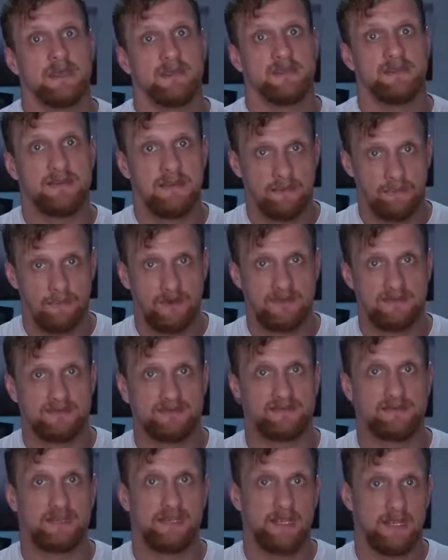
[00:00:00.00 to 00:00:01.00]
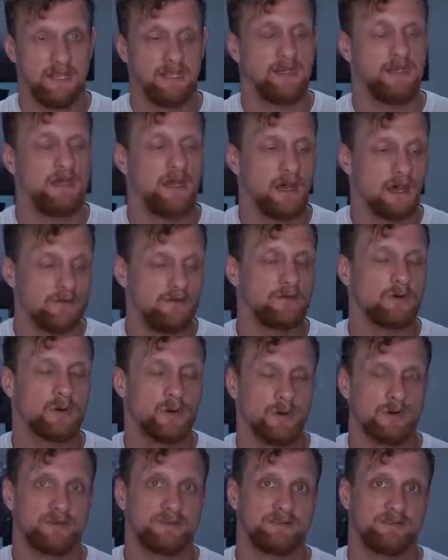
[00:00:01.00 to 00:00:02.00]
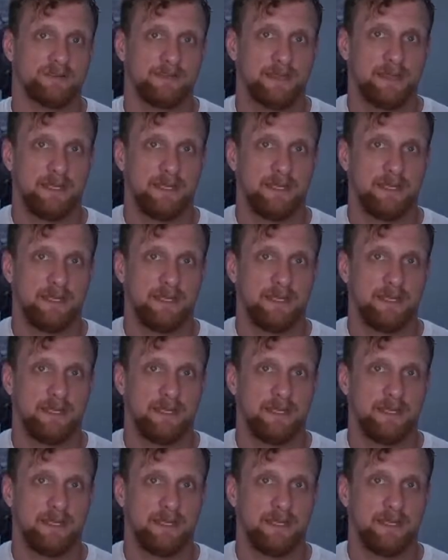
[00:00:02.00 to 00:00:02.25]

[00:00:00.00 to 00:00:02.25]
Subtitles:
difference in, of course,